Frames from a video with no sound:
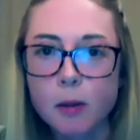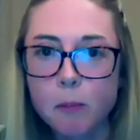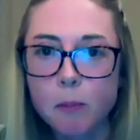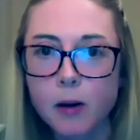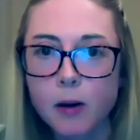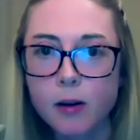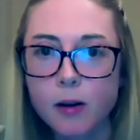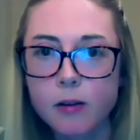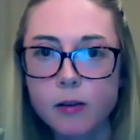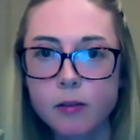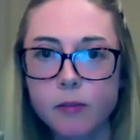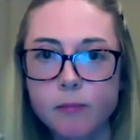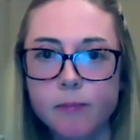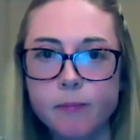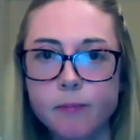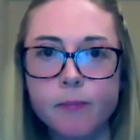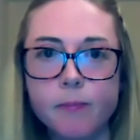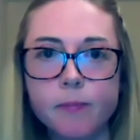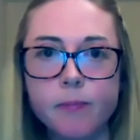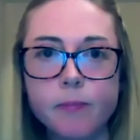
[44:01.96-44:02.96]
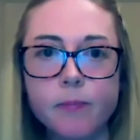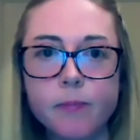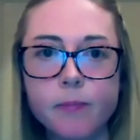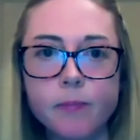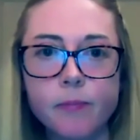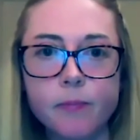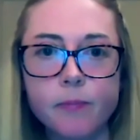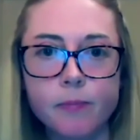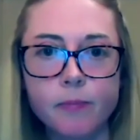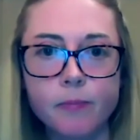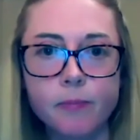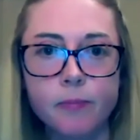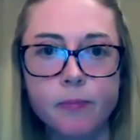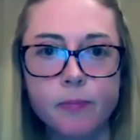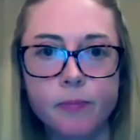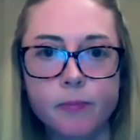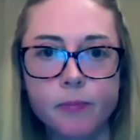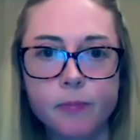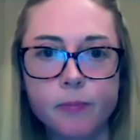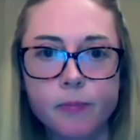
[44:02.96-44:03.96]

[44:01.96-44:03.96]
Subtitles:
for that, Mark.